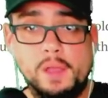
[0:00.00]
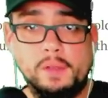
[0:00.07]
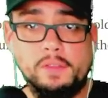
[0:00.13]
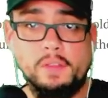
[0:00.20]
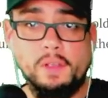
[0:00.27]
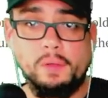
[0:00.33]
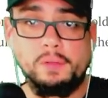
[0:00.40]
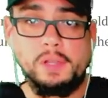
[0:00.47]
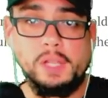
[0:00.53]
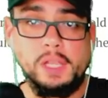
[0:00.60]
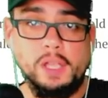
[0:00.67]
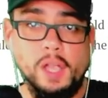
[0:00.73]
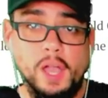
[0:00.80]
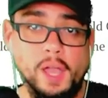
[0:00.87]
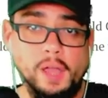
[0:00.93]
So the
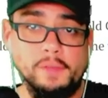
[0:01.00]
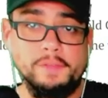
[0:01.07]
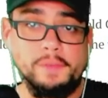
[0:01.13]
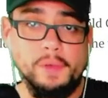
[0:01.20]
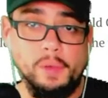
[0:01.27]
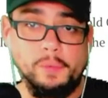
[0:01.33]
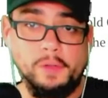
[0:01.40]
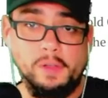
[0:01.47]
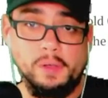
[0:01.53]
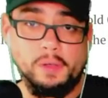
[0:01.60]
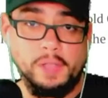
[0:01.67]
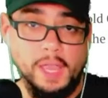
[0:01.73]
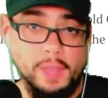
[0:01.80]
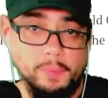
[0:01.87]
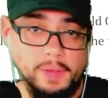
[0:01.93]
gov,
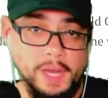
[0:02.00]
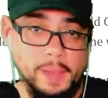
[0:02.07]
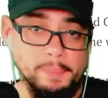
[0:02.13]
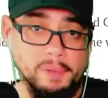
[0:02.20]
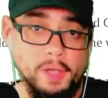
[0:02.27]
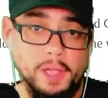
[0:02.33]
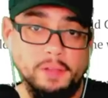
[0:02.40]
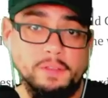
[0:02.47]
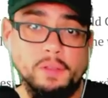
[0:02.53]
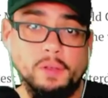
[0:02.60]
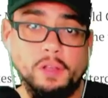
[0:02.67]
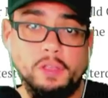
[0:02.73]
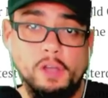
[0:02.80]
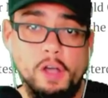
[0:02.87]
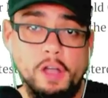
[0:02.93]
I read that part. So
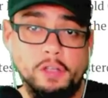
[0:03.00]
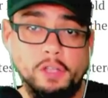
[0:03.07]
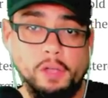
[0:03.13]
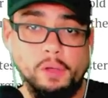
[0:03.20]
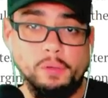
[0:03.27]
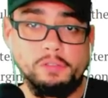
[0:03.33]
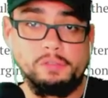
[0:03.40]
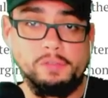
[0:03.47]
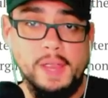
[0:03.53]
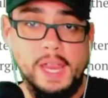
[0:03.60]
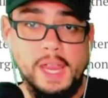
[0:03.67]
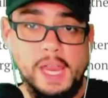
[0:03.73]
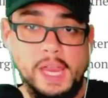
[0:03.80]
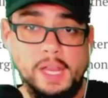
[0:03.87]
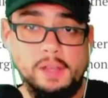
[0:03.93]
the cargo
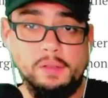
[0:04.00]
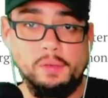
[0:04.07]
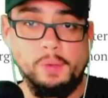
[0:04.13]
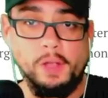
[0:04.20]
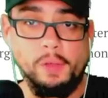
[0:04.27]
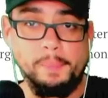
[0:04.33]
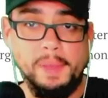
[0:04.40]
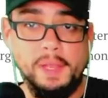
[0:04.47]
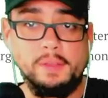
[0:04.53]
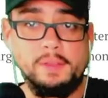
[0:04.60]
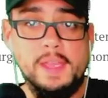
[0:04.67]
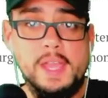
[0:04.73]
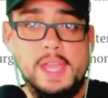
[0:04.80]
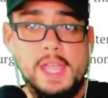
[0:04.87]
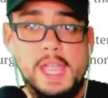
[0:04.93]
train derailment
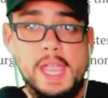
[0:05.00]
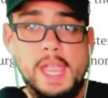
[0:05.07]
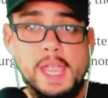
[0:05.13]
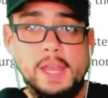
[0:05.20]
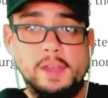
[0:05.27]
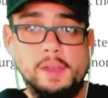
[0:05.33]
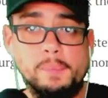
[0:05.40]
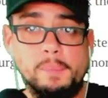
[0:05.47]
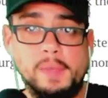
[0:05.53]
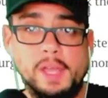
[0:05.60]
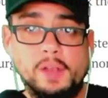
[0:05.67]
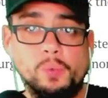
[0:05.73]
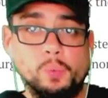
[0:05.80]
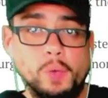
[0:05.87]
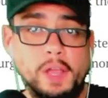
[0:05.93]
in the
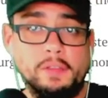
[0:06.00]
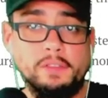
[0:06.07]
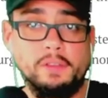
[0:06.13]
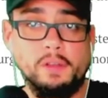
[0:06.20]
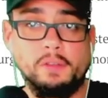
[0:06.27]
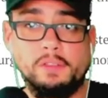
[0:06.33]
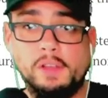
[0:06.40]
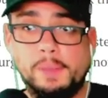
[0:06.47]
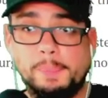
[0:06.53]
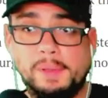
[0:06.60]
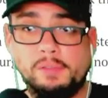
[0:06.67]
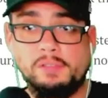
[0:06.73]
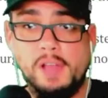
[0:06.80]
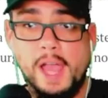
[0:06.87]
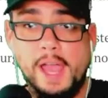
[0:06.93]
Midwestern
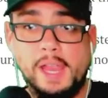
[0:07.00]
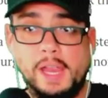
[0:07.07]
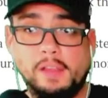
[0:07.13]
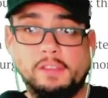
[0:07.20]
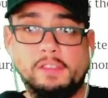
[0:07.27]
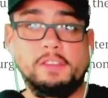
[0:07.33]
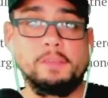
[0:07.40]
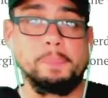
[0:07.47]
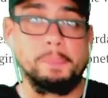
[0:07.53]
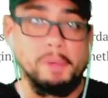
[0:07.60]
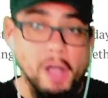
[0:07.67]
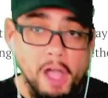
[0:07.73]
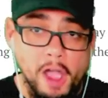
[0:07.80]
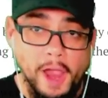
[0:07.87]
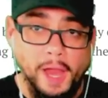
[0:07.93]
Sleeping Giants
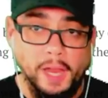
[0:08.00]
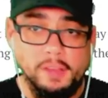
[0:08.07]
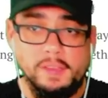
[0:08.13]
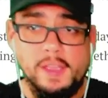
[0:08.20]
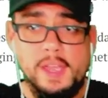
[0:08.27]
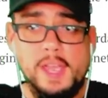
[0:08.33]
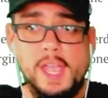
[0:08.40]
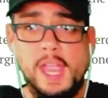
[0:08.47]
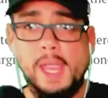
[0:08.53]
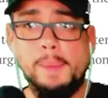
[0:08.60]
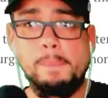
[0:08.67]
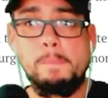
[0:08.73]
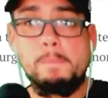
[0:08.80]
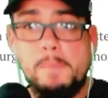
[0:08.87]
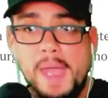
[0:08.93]
sparked a
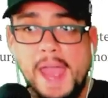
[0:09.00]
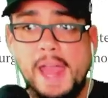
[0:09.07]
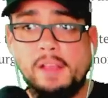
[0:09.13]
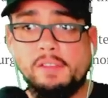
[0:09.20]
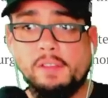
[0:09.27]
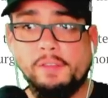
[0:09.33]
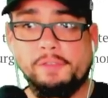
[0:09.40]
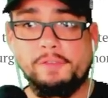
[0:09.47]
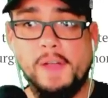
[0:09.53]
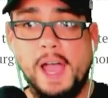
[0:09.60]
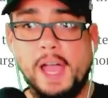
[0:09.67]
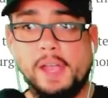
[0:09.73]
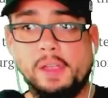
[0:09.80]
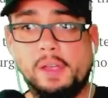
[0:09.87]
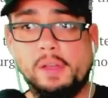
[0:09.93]
massive
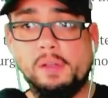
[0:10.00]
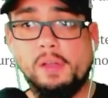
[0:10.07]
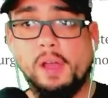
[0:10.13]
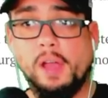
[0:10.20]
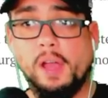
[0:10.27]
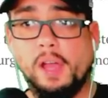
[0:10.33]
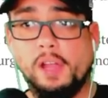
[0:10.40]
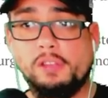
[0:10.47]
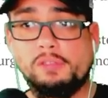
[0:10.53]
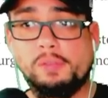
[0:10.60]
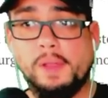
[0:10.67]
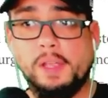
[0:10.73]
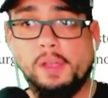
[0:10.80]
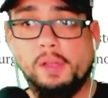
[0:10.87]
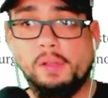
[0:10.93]
fire,
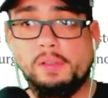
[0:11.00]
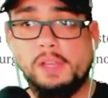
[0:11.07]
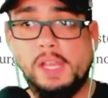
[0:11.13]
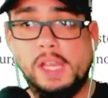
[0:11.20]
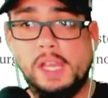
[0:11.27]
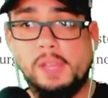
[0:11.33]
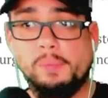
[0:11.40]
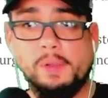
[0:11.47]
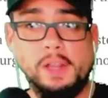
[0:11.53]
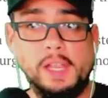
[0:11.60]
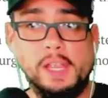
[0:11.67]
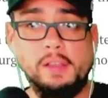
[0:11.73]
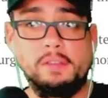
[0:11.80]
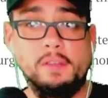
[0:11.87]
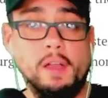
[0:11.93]
triggered the
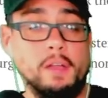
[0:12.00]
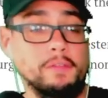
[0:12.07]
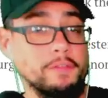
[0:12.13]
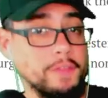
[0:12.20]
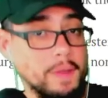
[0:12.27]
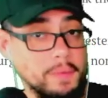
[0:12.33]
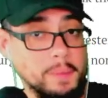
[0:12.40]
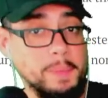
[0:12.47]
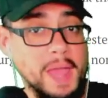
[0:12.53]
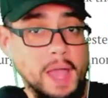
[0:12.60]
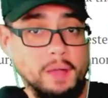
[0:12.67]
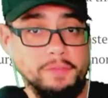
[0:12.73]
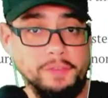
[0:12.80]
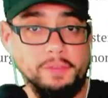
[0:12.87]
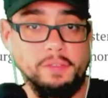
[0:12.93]
release of very
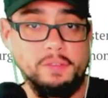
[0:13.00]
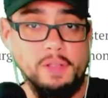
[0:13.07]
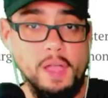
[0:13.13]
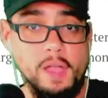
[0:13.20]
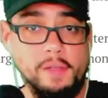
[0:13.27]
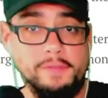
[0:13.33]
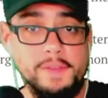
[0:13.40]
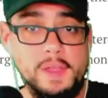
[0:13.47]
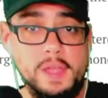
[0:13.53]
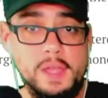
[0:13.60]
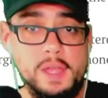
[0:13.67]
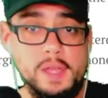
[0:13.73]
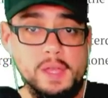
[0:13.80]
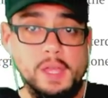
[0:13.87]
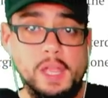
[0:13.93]
powerful stuff,
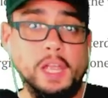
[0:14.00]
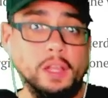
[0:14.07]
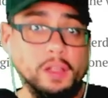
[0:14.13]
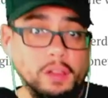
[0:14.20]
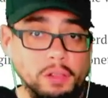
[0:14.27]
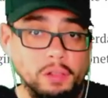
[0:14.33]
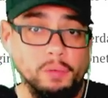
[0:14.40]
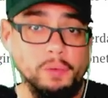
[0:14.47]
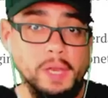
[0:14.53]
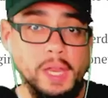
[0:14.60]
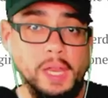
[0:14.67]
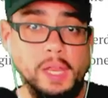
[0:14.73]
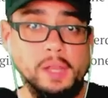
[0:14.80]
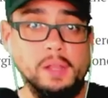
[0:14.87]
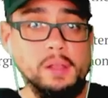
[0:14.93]

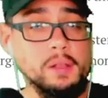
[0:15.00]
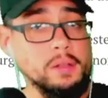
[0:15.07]
including,